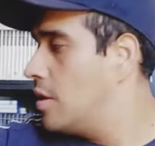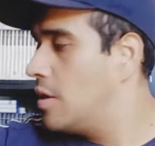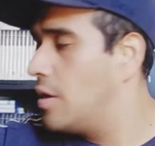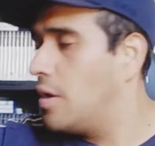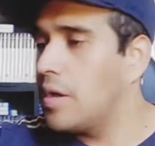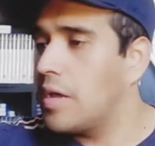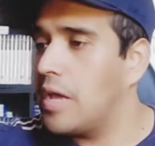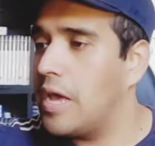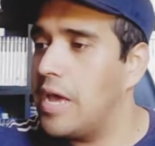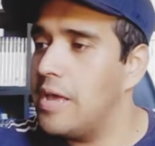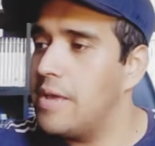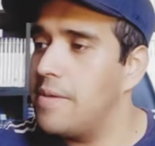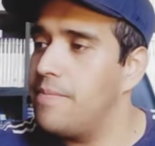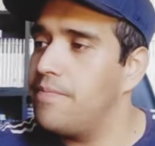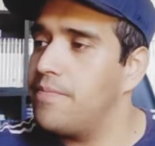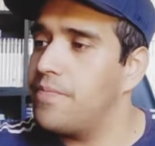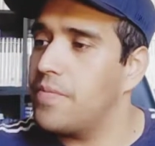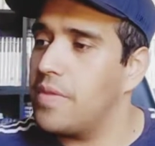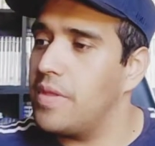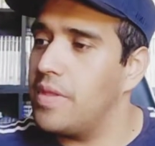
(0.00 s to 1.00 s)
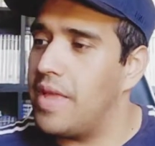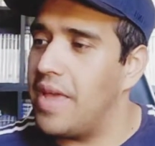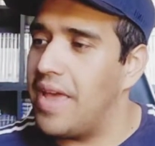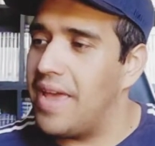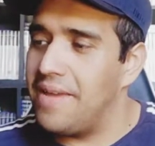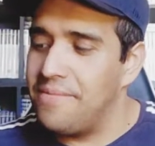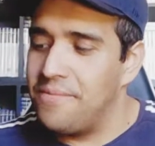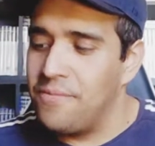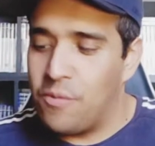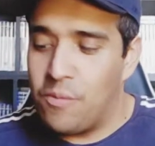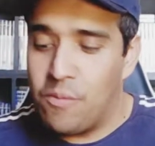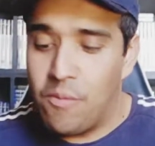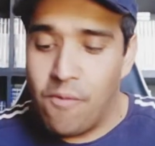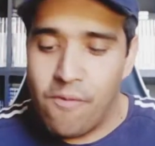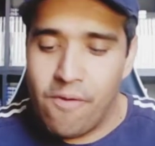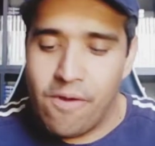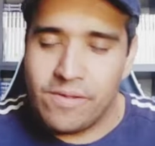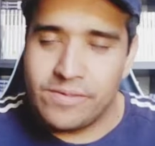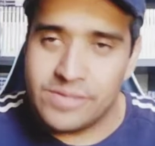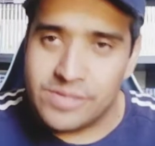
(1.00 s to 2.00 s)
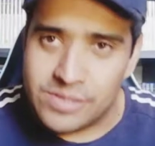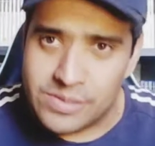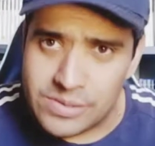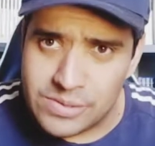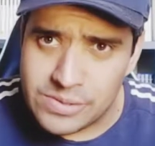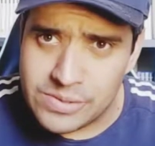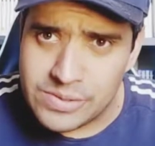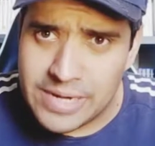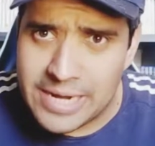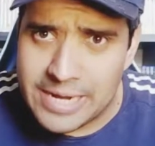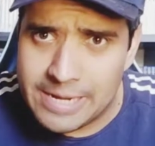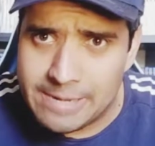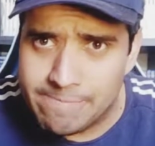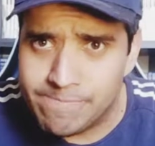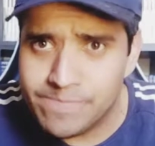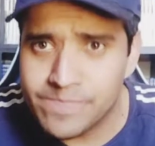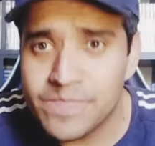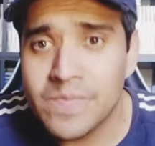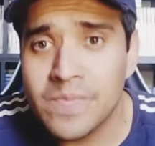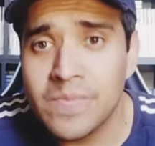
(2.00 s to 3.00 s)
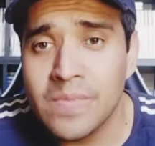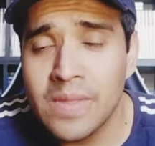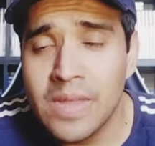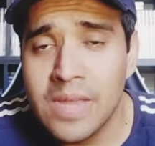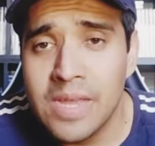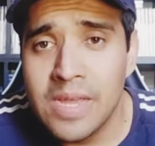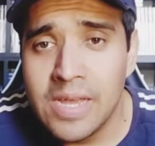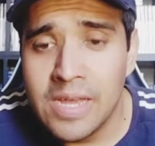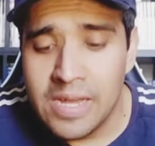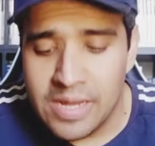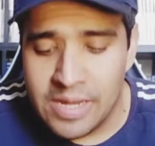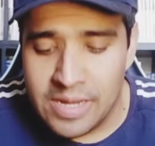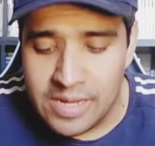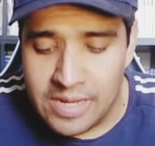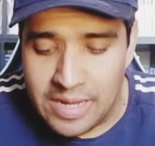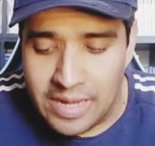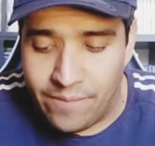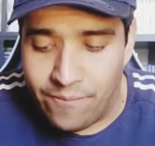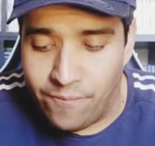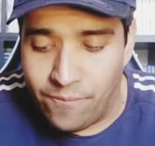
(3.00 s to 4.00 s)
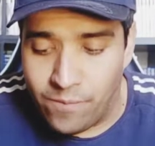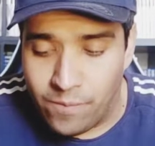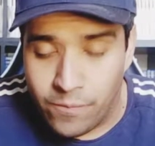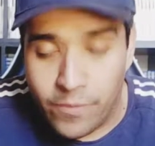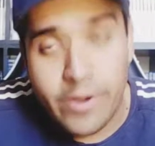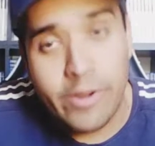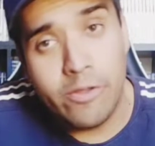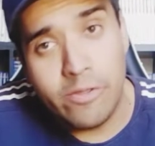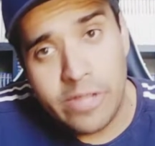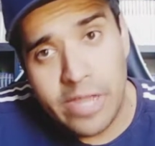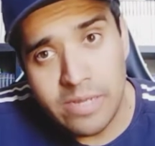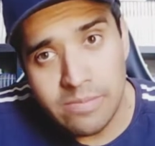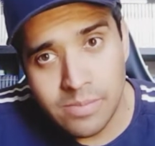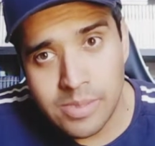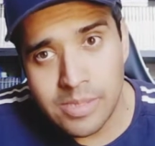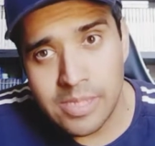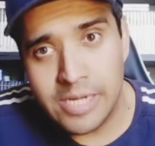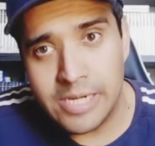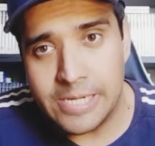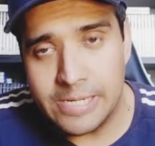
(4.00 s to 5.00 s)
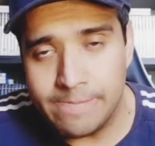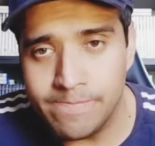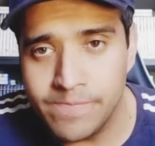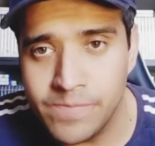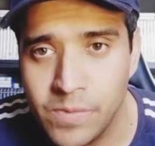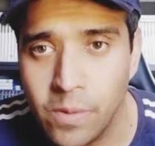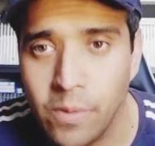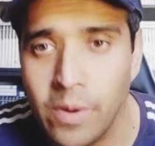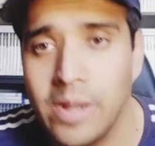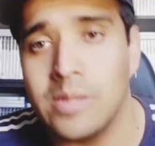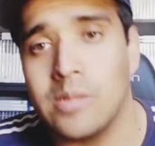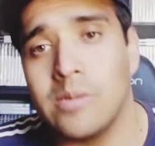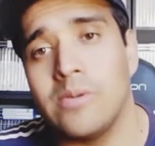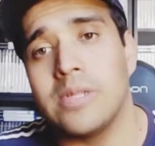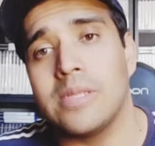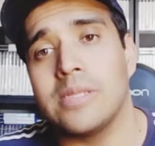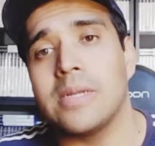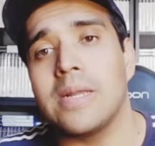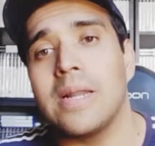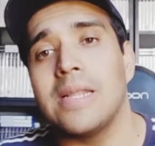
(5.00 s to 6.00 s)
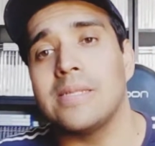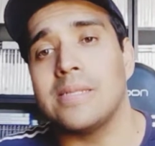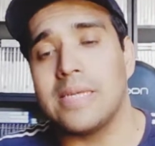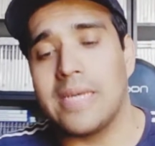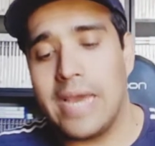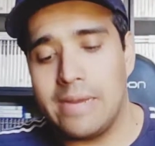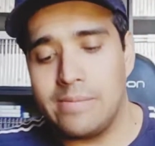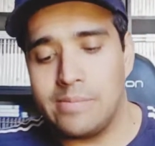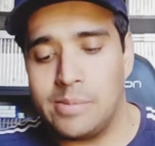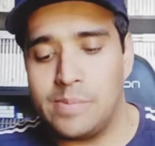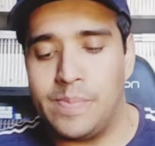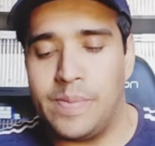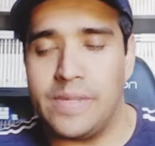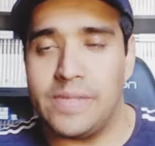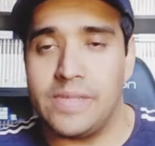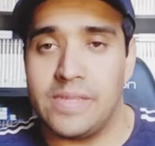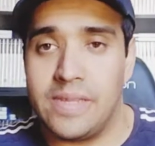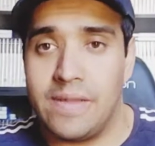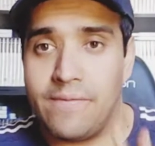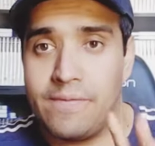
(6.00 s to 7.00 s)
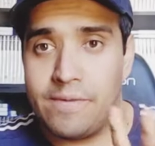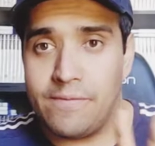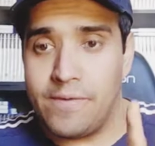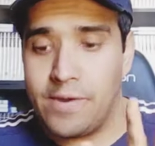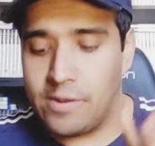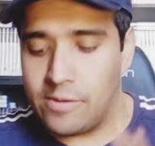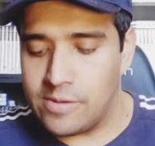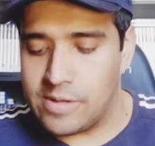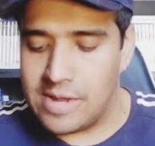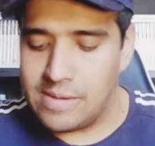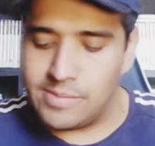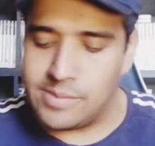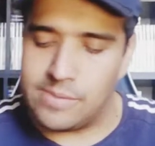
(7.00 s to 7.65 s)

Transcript: Okay, and we move on to um, very good games. Um, not as good as the classic games, but definitely very good games.